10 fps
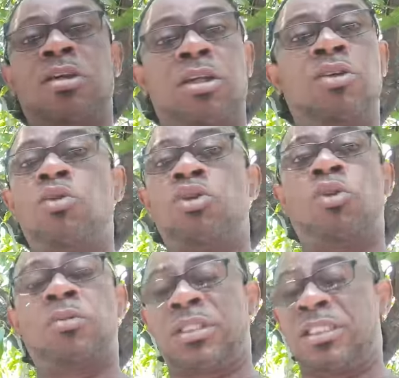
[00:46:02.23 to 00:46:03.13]

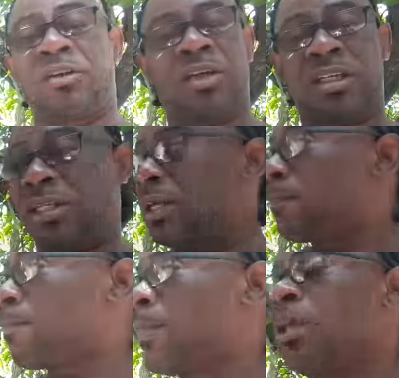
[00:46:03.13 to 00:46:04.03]
YouTube situation.
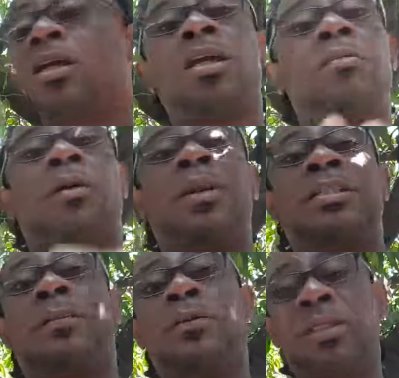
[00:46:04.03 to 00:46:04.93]
But bless
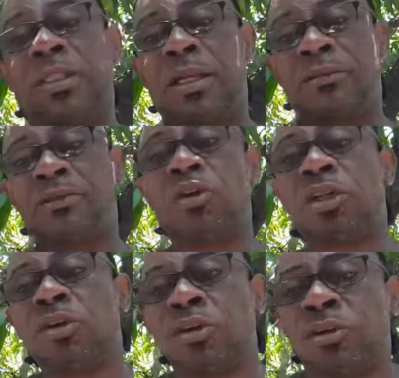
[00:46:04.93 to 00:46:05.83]
up on yourself. Do the
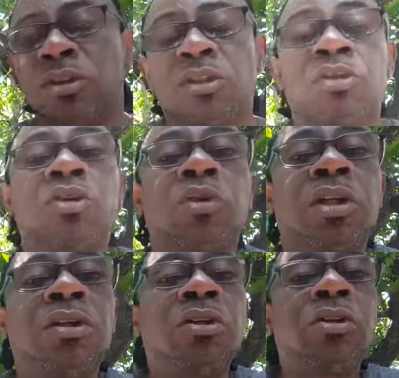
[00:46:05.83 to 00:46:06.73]
do. When you know what to
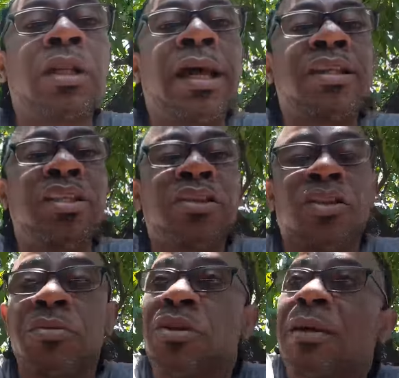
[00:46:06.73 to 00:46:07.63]
do, like, share,
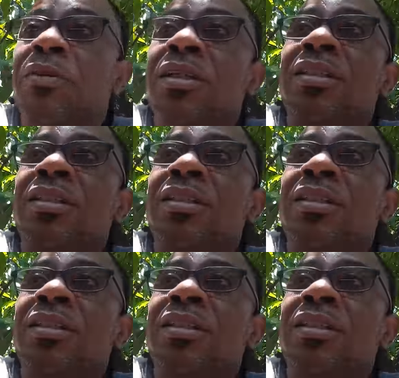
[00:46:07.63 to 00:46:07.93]
subscribe to the